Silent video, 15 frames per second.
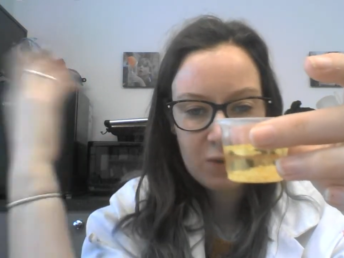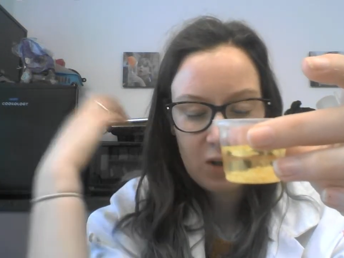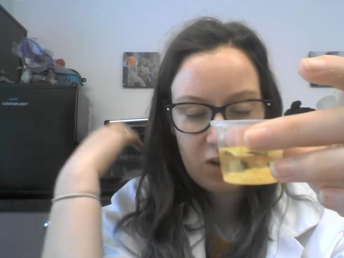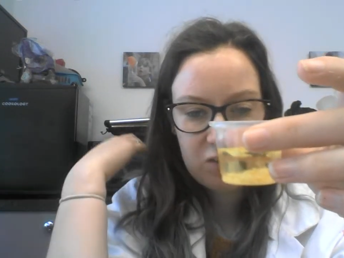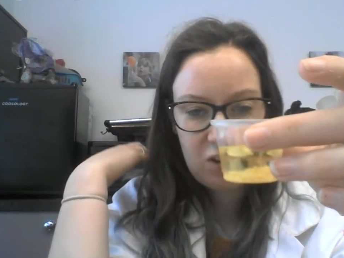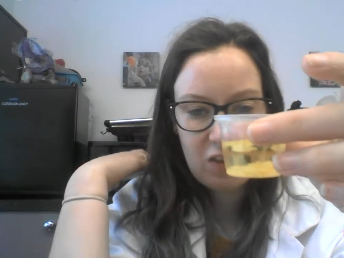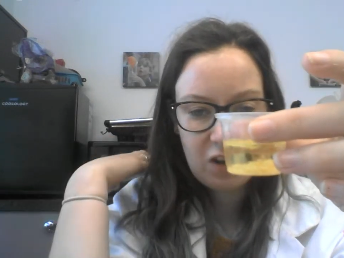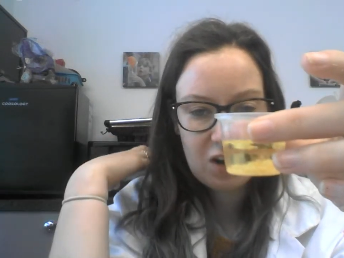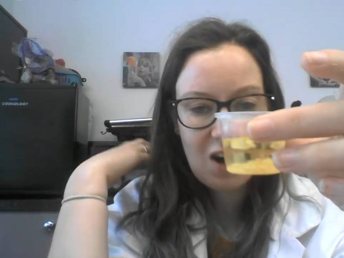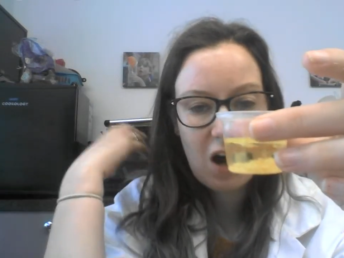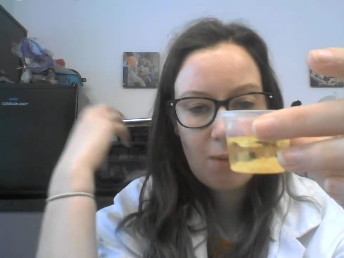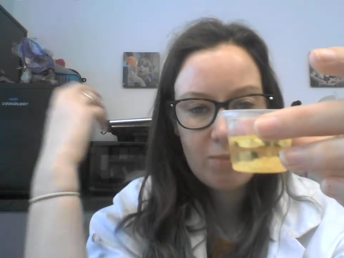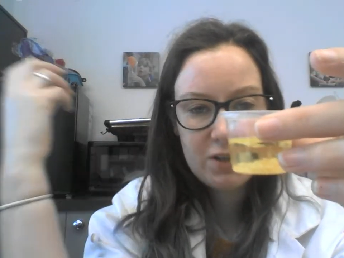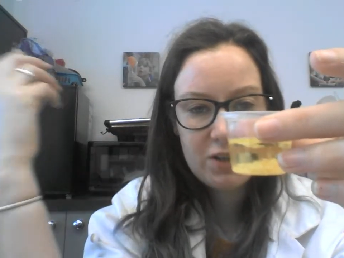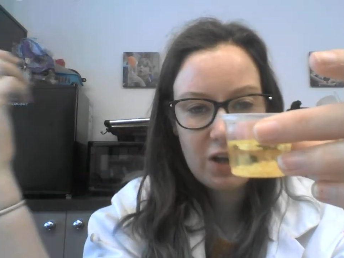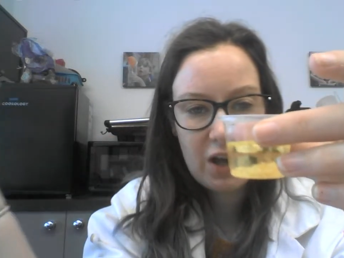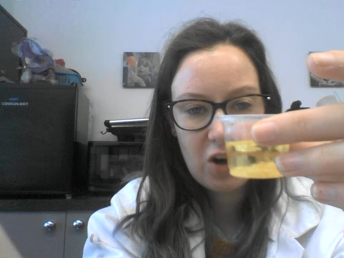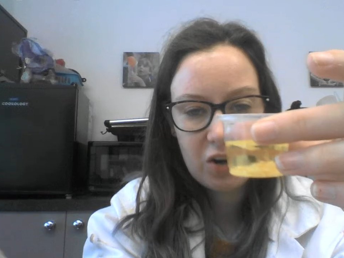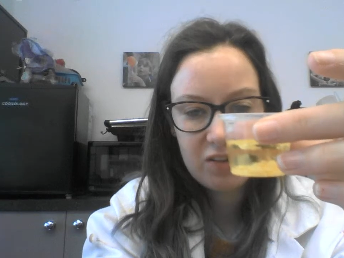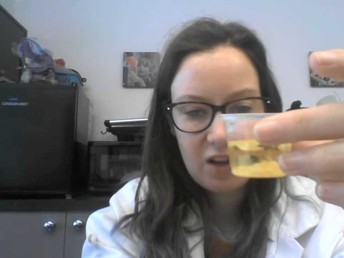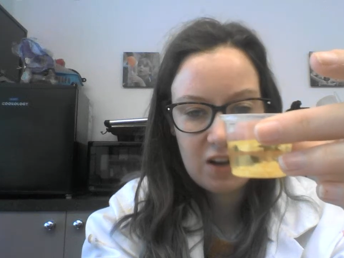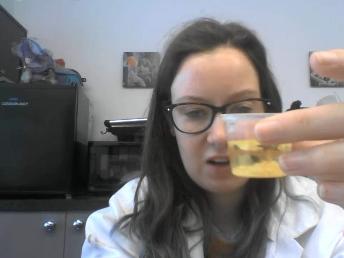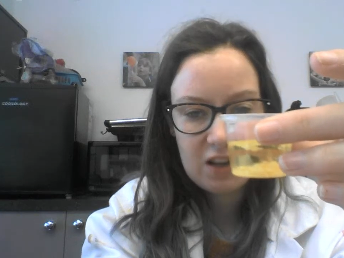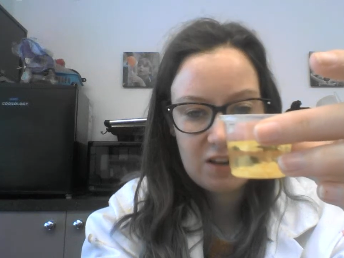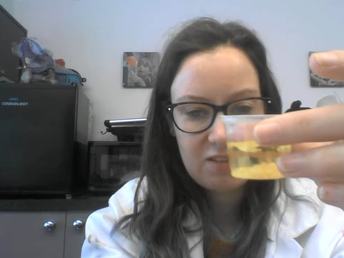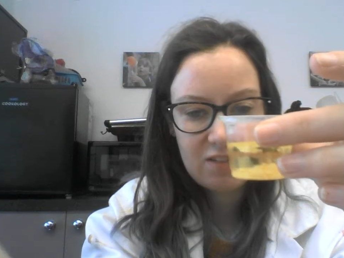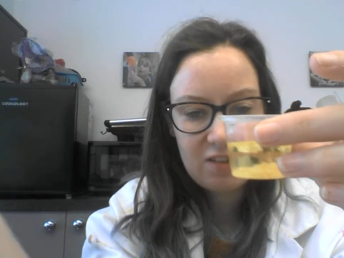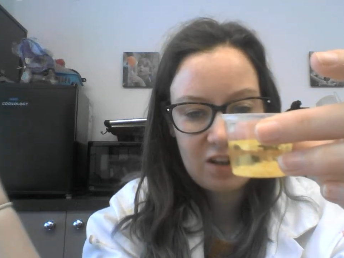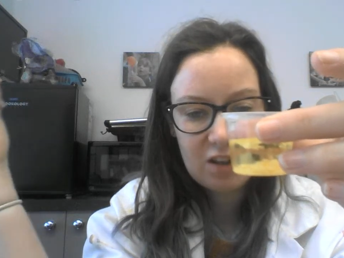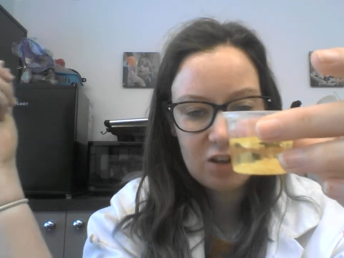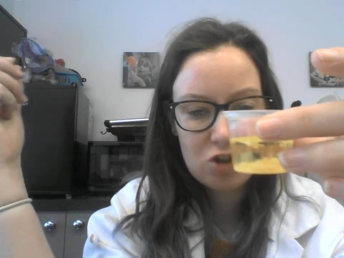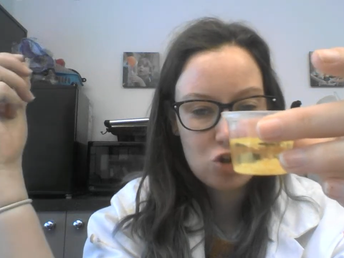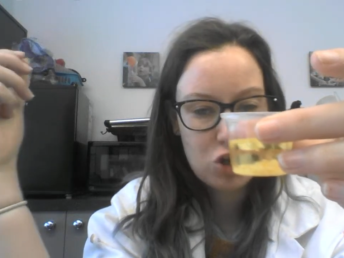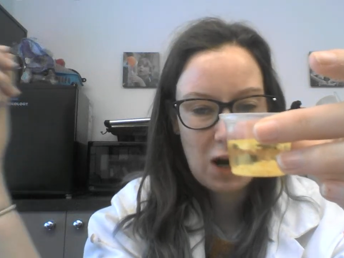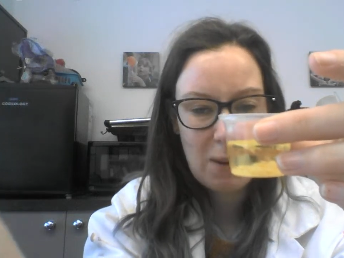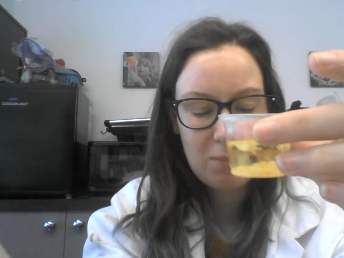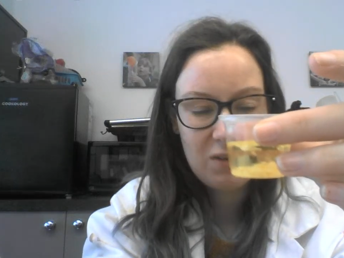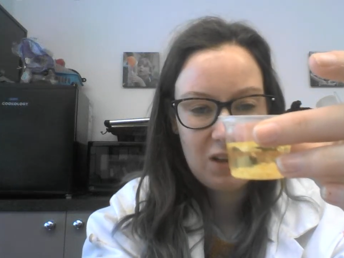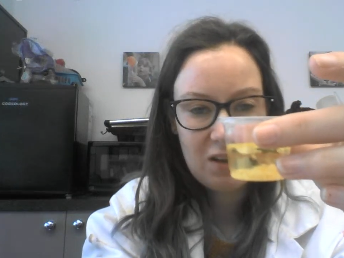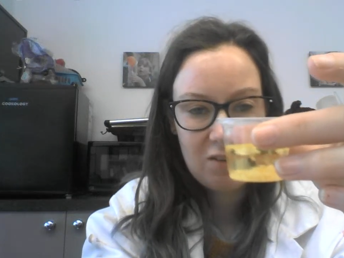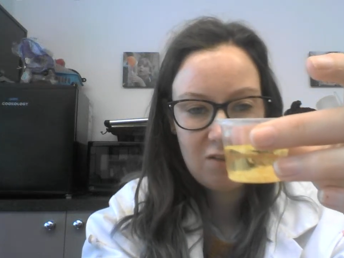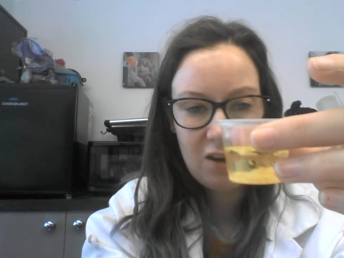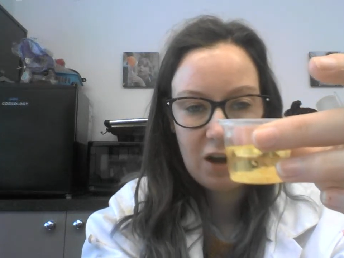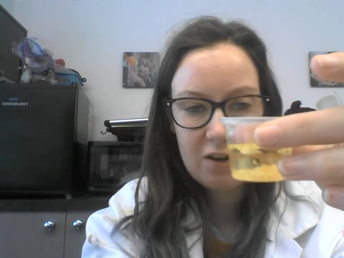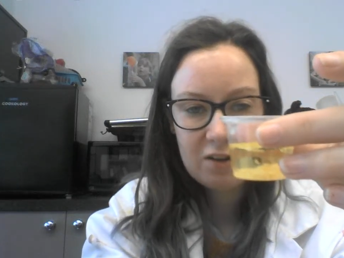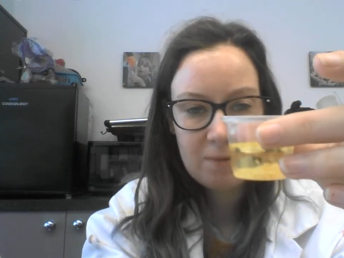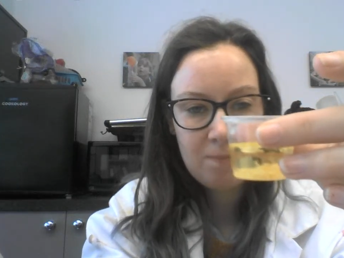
so the carbon dioxide is still trapped inside.